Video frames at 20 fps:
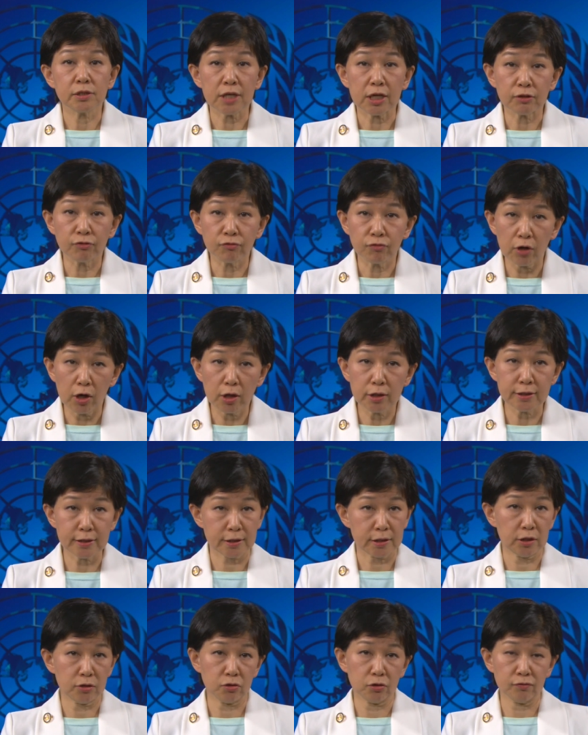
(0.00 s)
a diverse
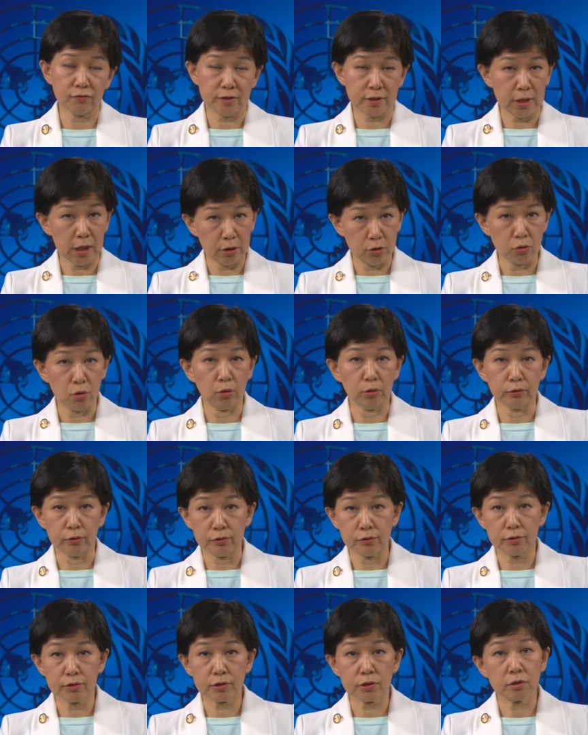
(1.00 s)
set of
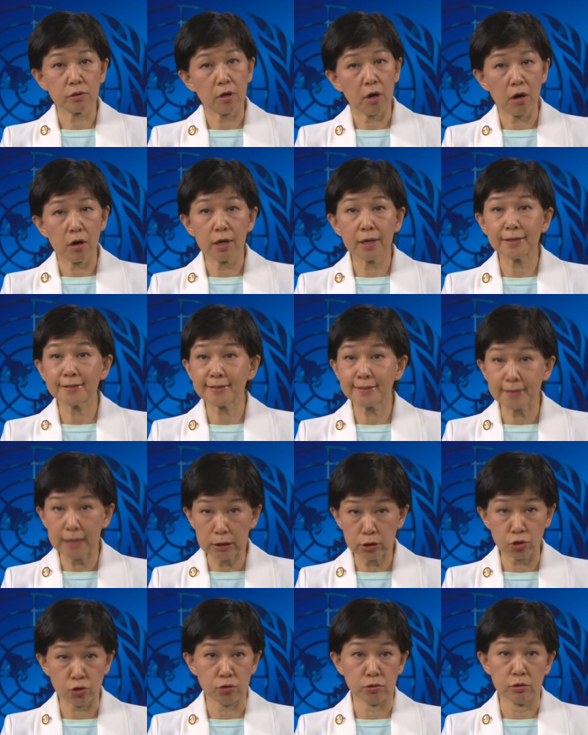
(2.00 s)
stakeholders are
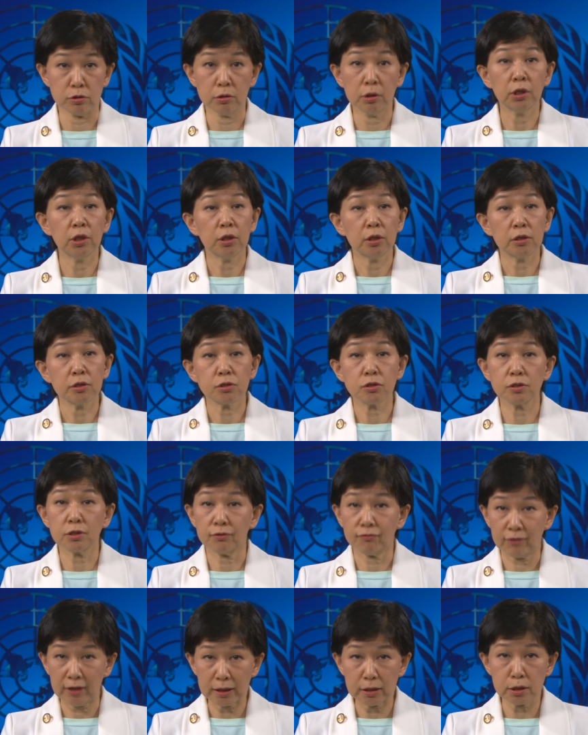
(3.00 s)
essential to
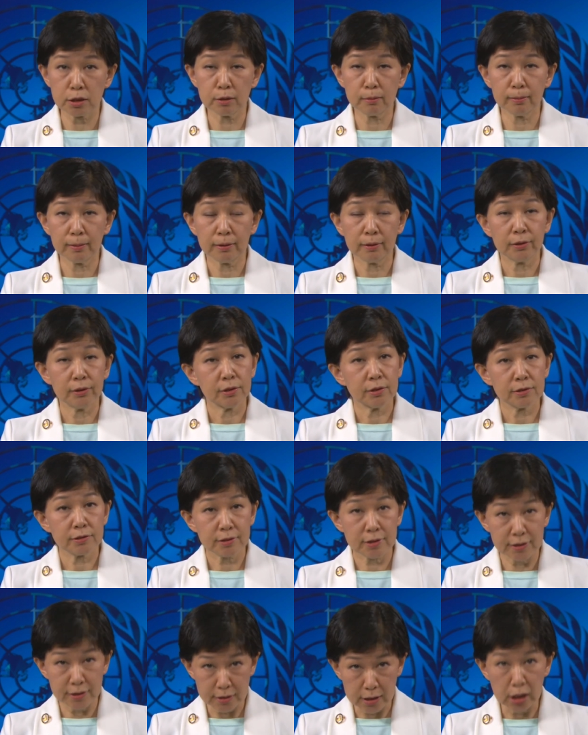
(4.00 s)
effective,
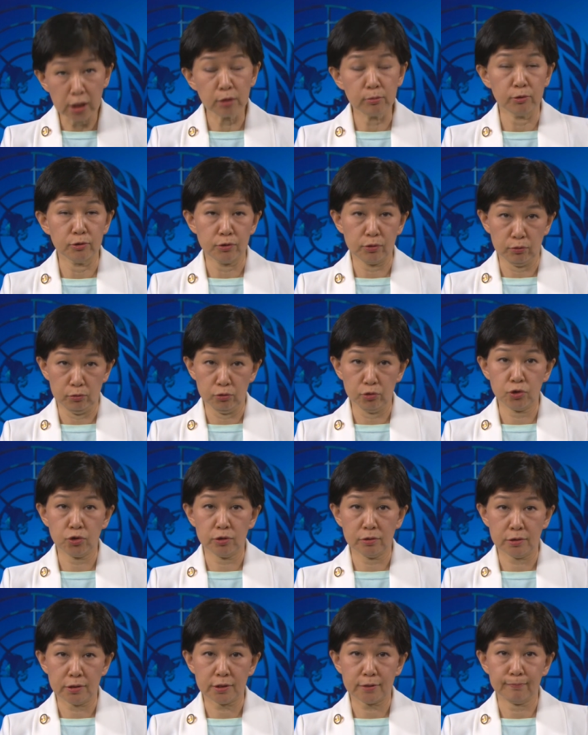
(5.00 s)
sustainable
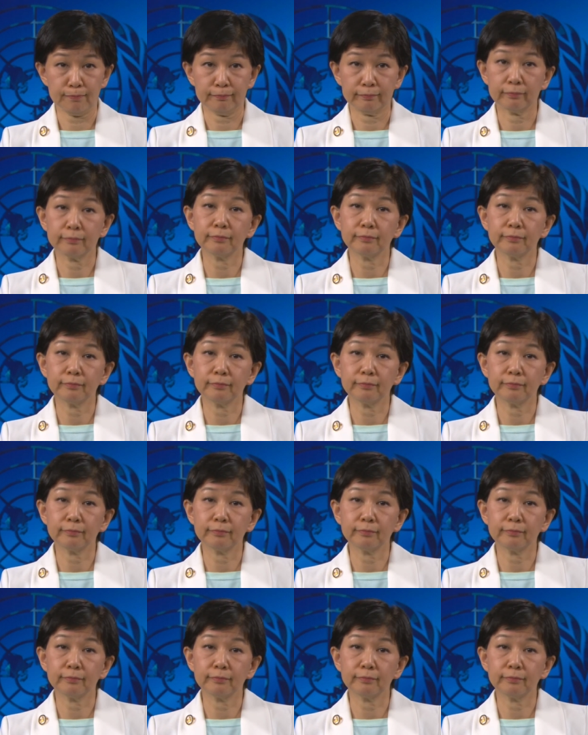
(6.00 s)
solutions.